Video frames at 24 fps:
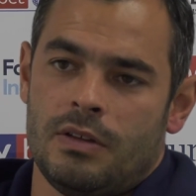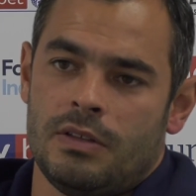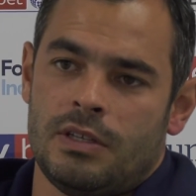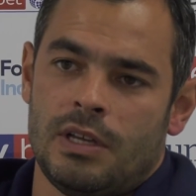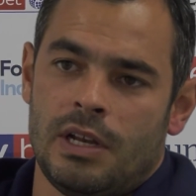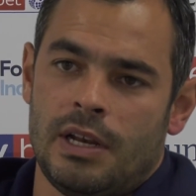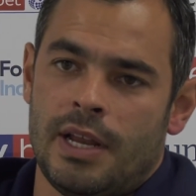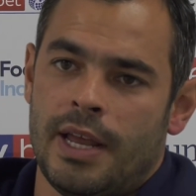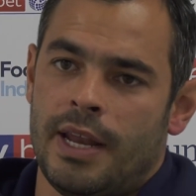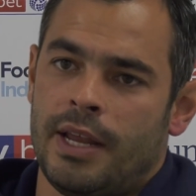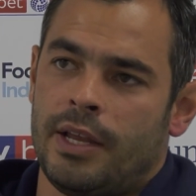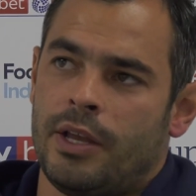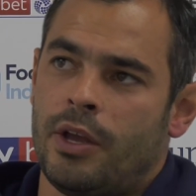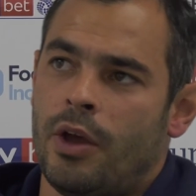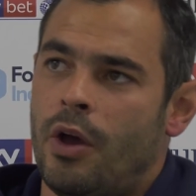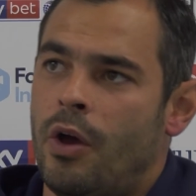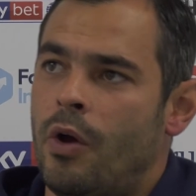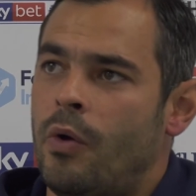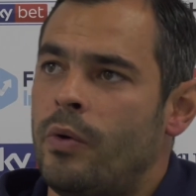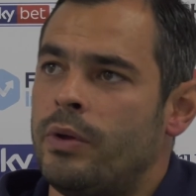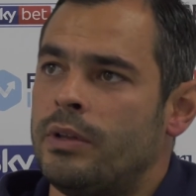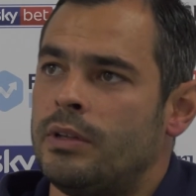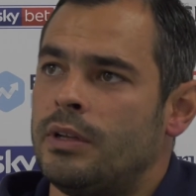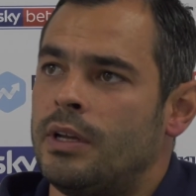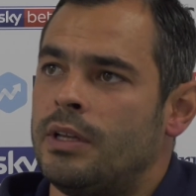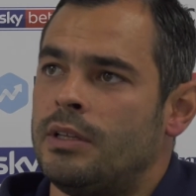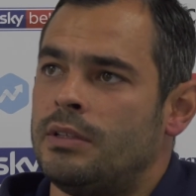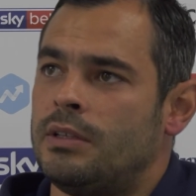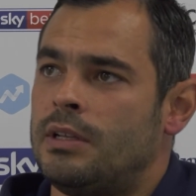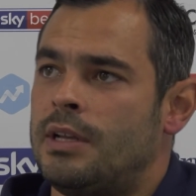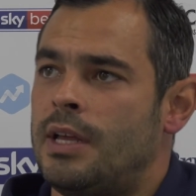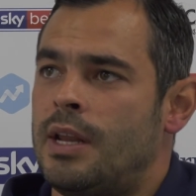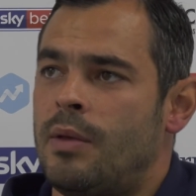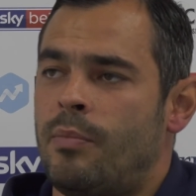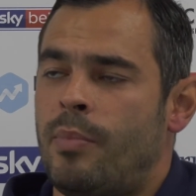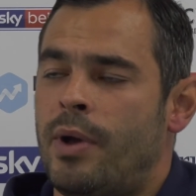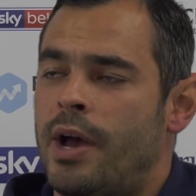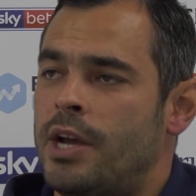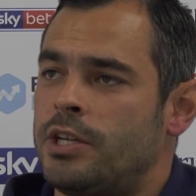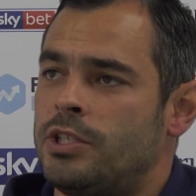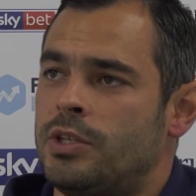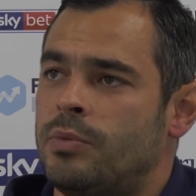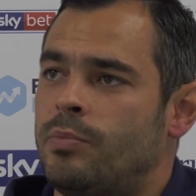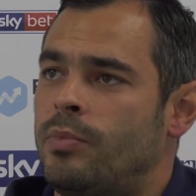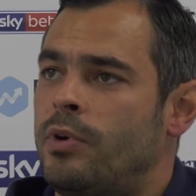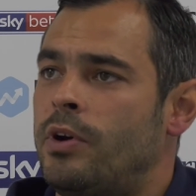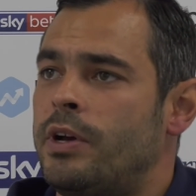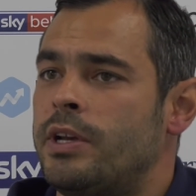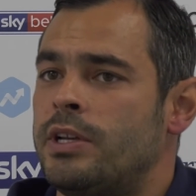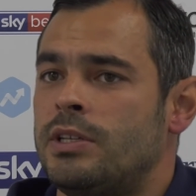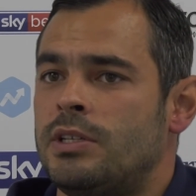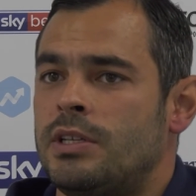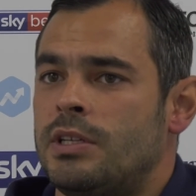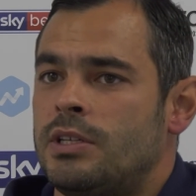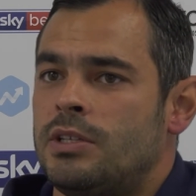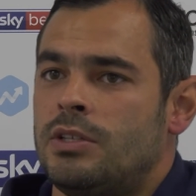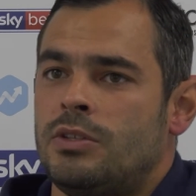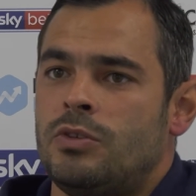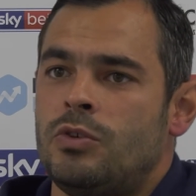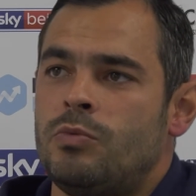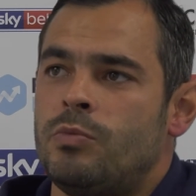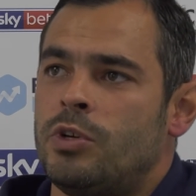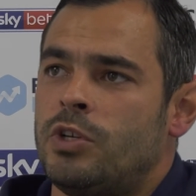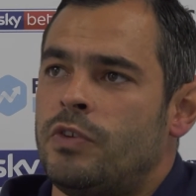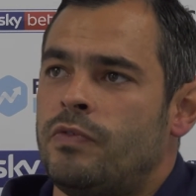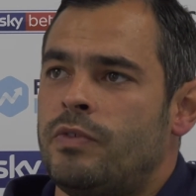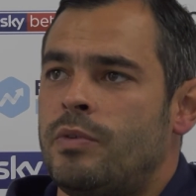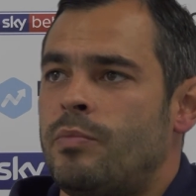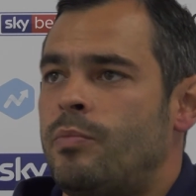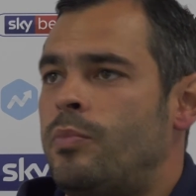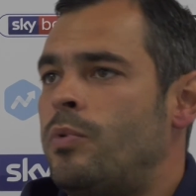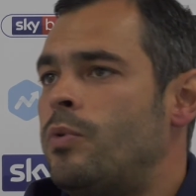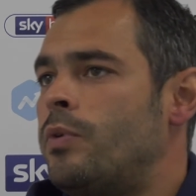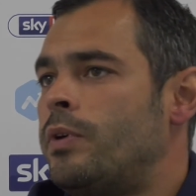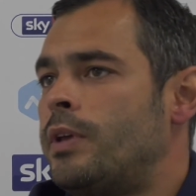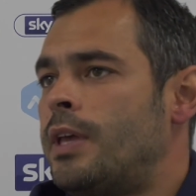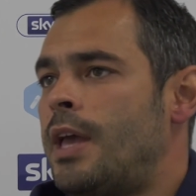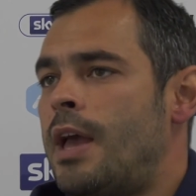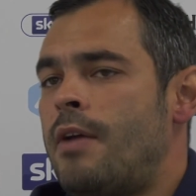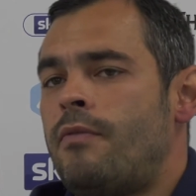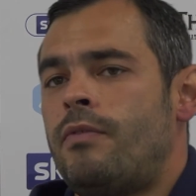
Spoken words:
let it go and let it pass you by. It's too much of an important game.